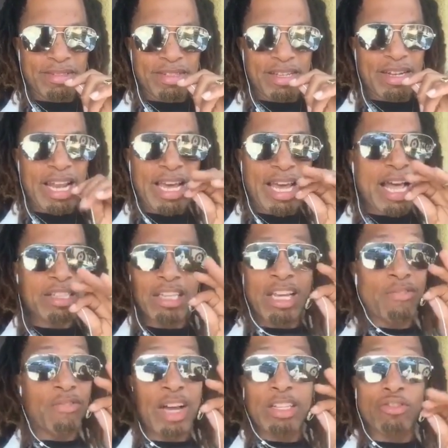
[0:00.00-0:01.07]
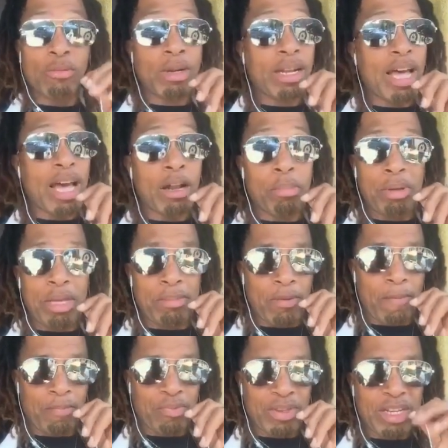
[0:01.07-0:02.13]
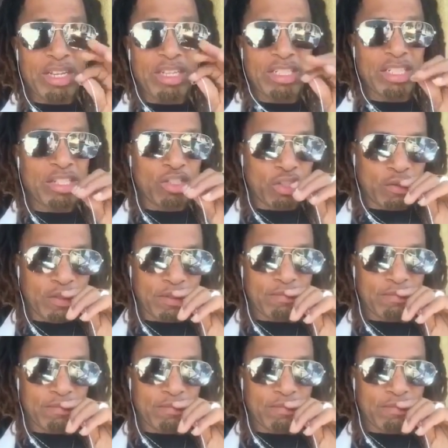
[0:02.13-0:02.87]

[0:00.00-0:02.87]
Like, I take advice from a lot of people in this industry.